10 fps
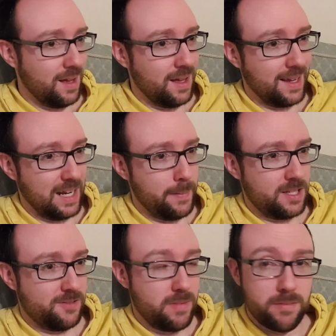I get a
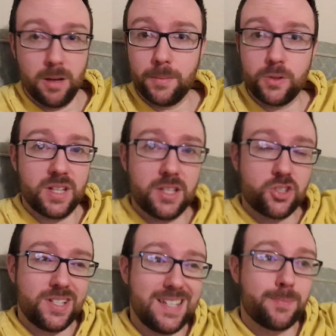message from my mum who says
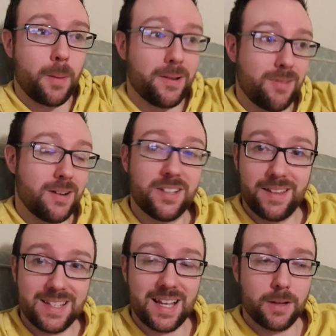she's popping round to
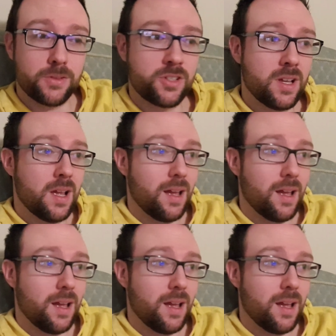this house